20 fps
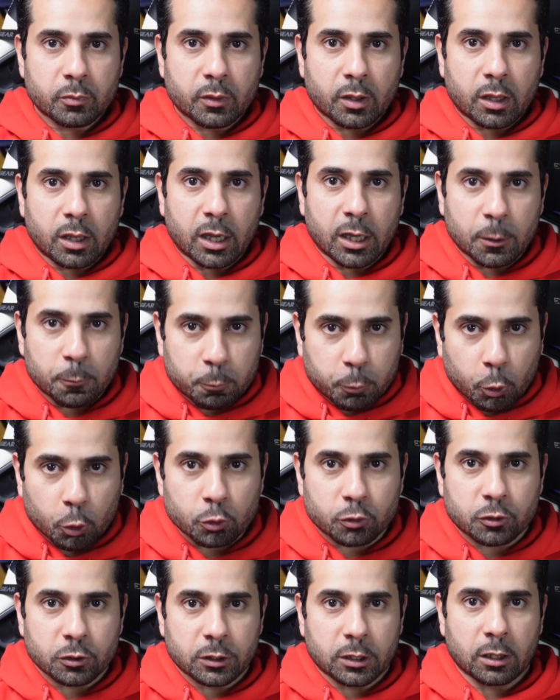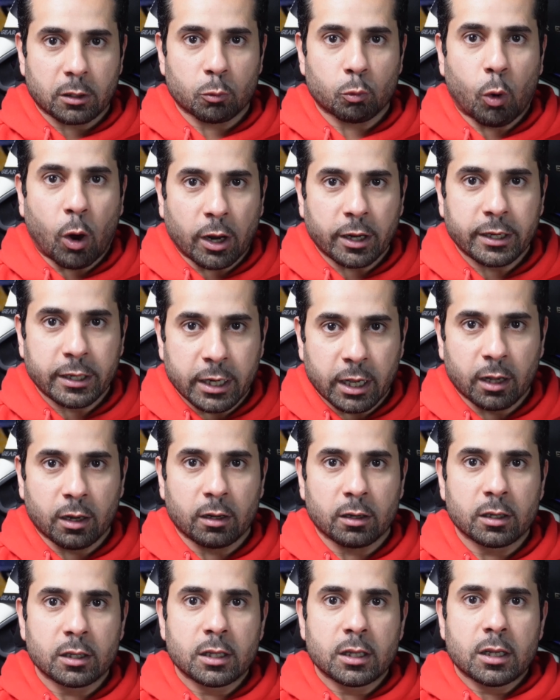in Portugal, 1-0,
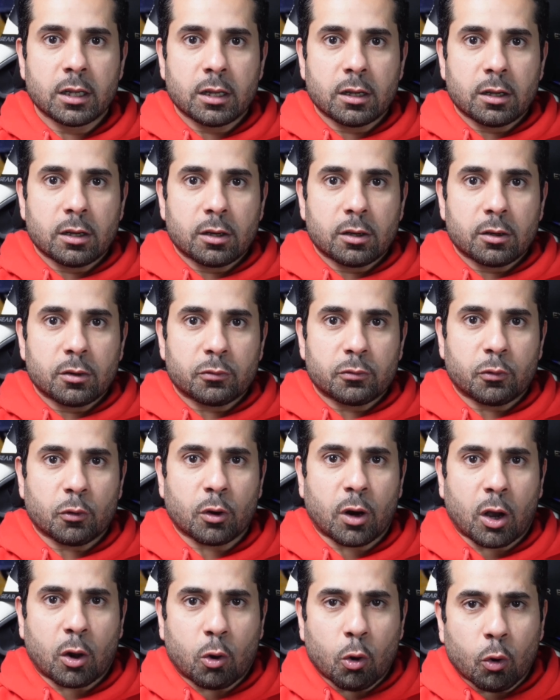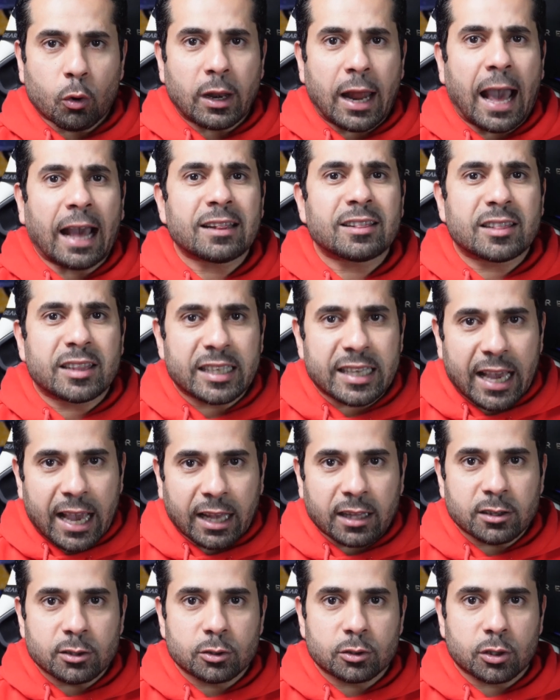for a goal at the
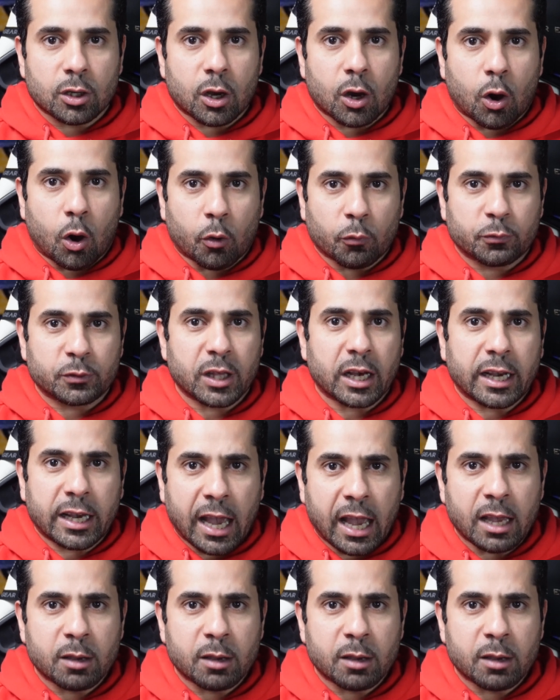end of the game.